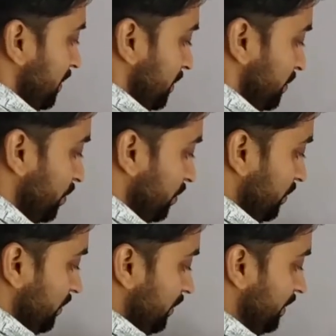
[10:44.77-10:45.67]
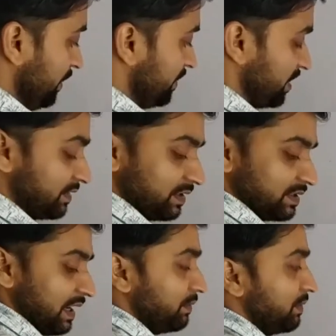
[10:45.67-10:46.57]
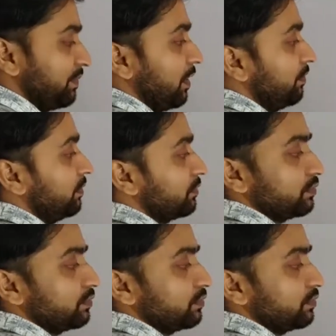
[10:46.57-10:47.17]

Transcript: So structures can be formed